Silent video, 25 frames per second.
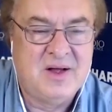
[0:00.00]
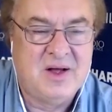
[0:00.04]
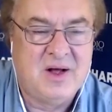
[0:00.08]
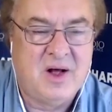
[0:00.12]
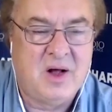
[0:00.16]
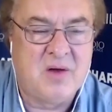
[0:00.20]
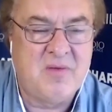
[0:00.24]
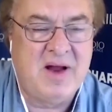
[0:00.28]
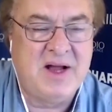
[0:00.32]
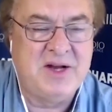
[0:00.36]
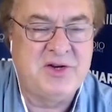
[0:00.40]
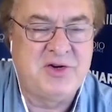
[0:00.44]

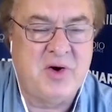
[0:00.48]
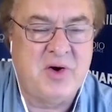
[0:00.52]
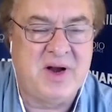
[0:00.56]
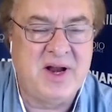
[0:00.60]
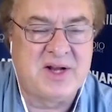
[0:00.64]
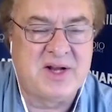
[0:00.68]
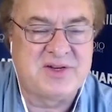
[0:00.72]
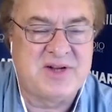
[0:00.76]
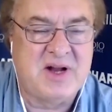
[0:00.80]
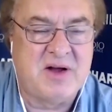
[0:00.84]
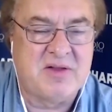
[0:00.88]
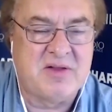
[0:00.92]
All right, joining
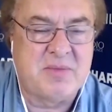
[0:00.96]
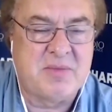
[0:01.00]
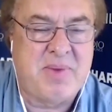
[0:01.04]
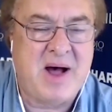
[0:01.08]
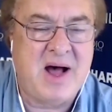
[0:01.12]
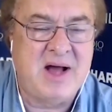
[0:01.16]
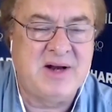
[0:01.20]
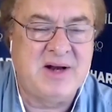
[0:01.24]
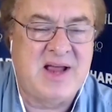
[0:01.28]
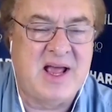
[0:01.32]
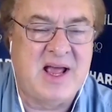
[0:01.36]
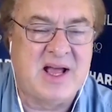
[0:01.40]
us now on the
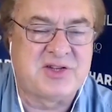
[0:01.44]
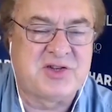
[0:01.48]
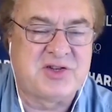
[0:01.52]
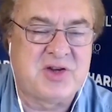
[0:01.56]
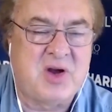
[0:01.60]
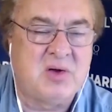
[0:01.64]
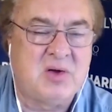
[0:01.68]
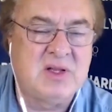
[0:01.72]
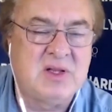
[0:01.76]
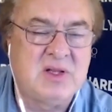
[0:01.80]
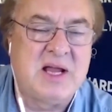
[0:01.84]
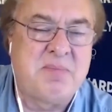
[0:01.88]
podcast,
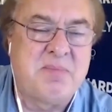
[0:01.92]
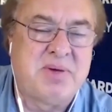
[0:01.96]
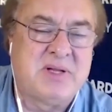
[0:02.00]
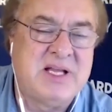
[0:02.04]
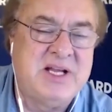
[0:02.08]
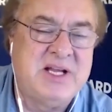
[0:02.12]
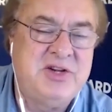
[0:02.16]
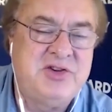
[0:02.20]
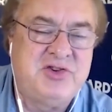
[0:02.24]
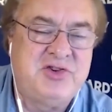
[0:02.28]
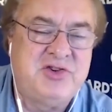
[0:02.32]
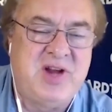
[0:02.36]
Salt Lake
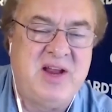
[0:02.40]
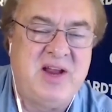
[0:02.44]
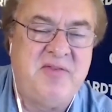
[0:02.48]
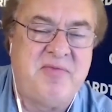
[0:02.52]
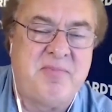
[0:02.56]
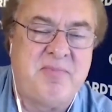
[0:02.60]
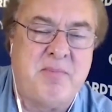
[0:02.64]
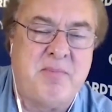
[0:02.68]
Police Chief